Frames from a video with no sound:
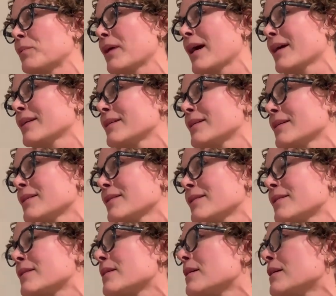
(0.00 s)

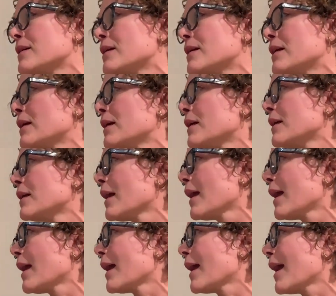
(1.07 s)
practice
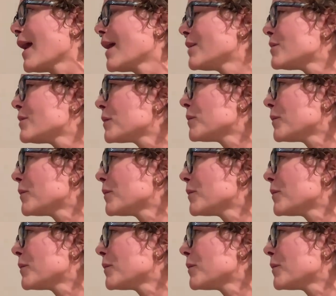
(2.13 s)
and to